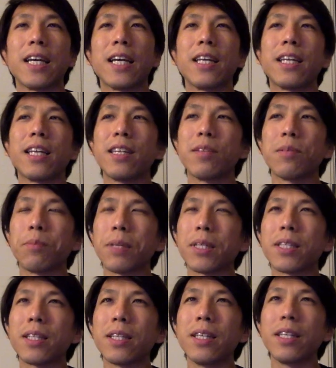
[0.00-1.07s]
and then
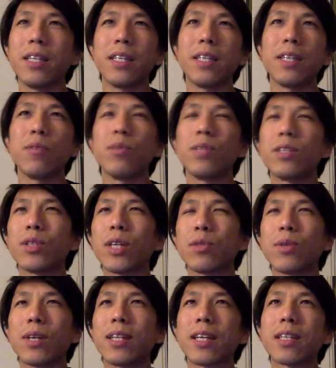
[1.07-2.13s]
basically he would try to
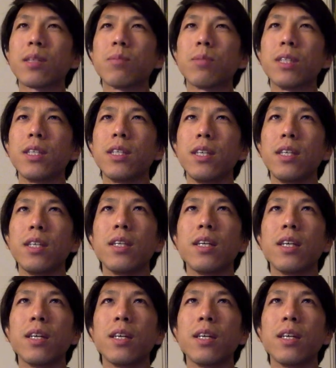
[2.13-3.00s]
attack some city,